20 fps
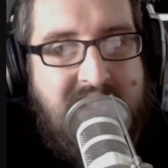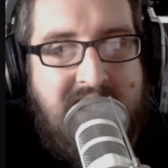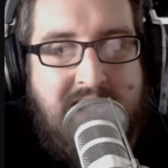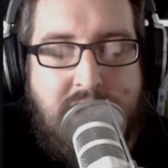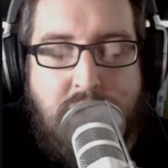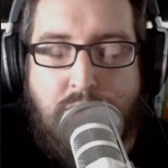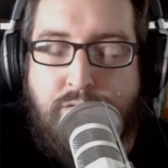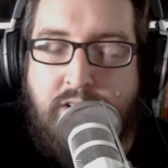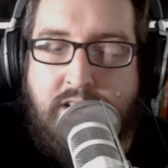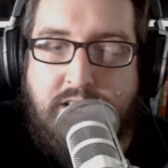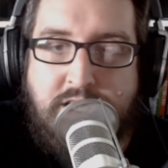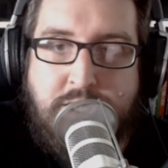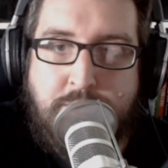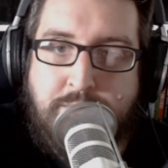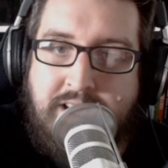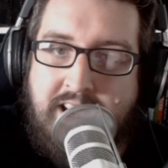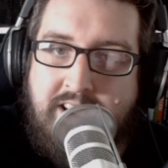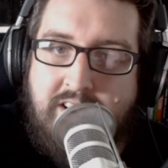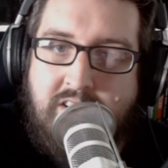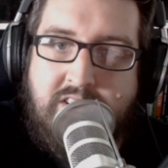Your Fellowship
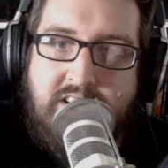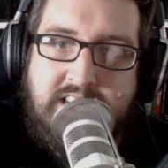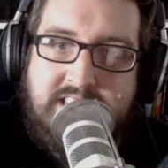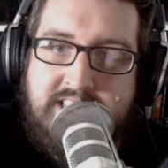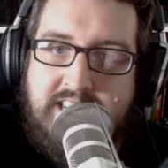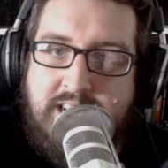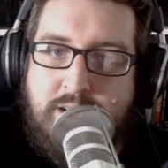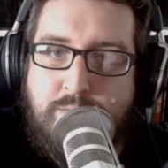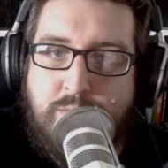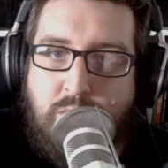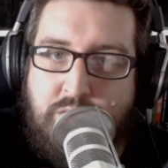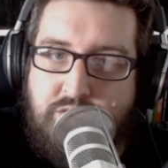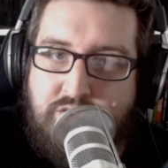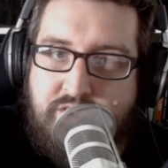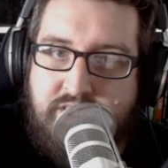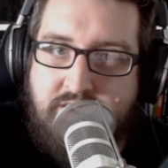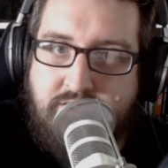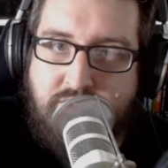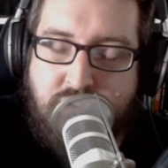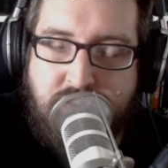cannot exceed more than
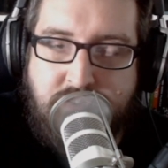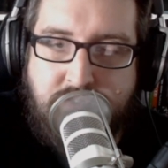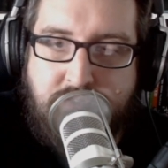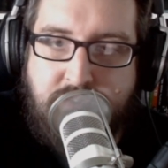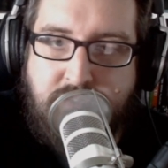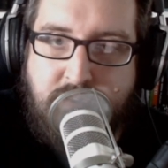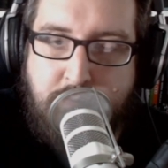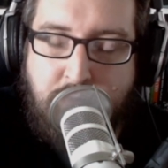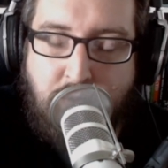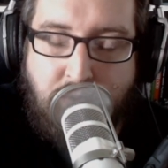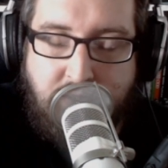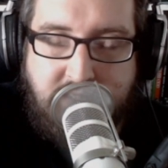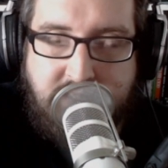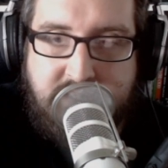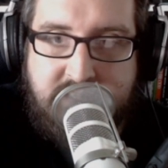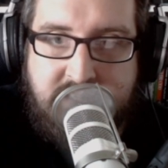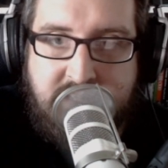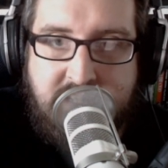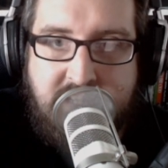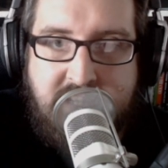750 points.